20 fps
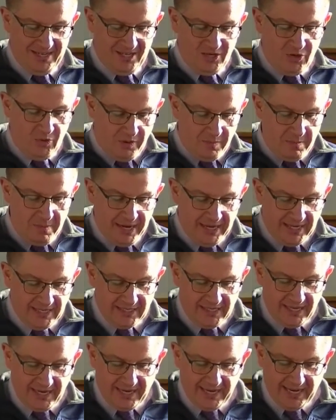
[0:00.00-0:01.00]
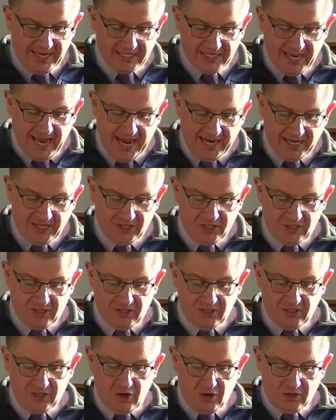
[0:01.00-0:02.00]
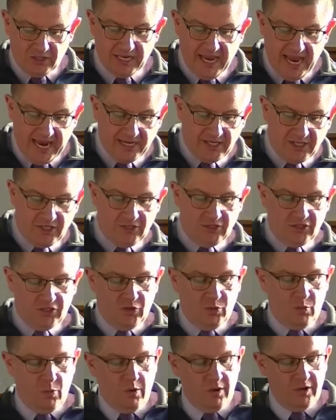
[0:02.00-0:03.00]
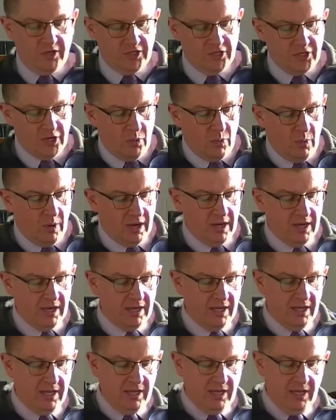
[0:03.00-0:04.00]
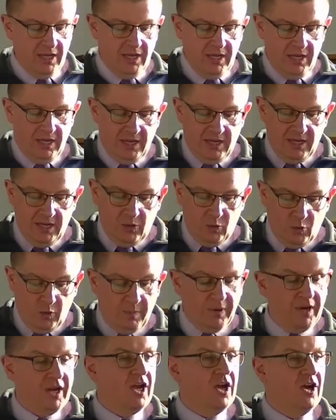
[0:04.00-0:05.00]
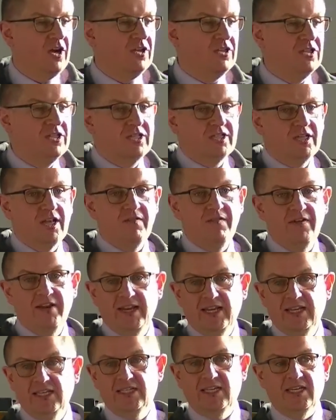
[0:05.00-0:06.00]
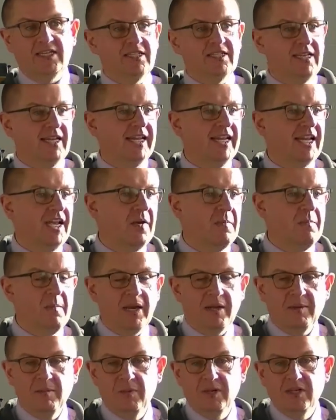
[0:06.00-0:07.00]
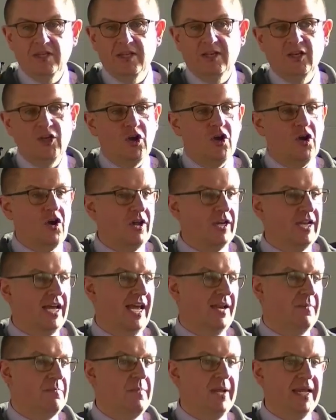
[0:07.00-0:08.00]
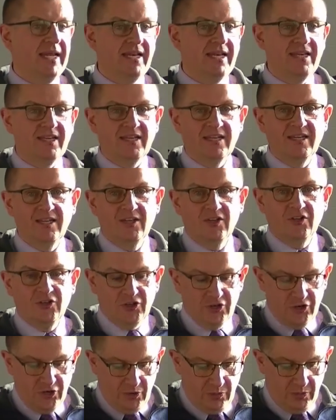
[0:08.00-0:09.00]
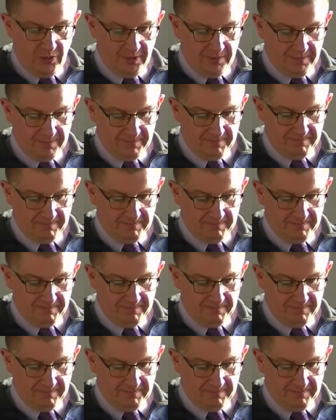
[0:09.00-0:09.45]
No, it means that God's actions towards Noah were because of an existing commitment that God had made to Noah.